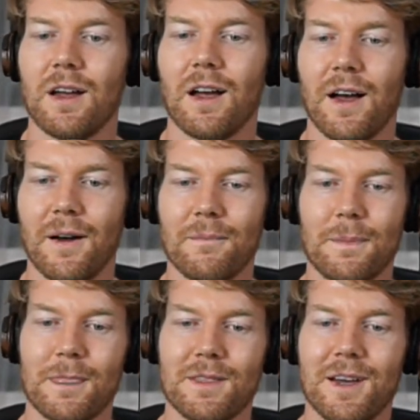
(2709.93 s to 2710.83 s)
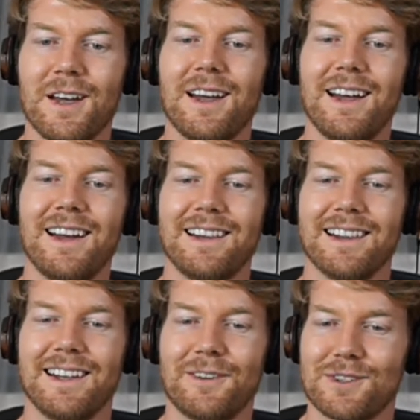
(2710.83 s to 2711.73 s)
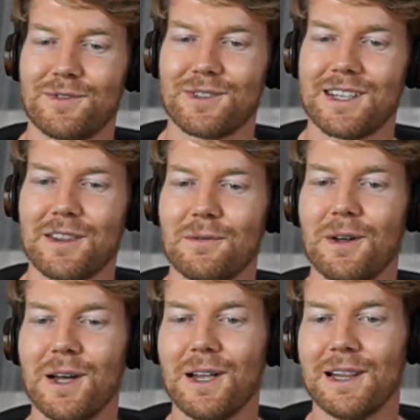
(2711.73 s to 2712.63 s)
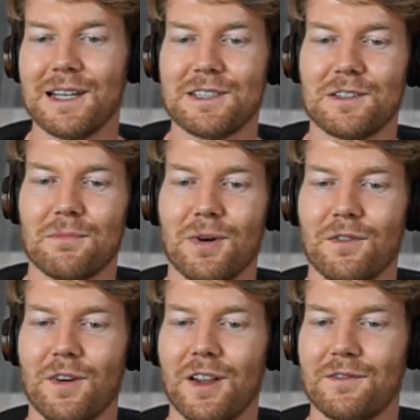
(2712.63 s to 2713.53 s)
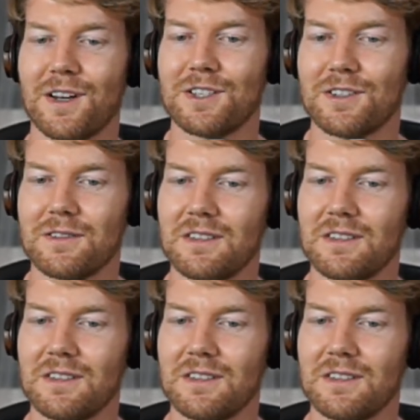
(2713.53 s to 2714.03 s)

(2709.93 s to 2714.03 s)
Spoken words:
Like Christopher saying the lazy is the mother of all inventions.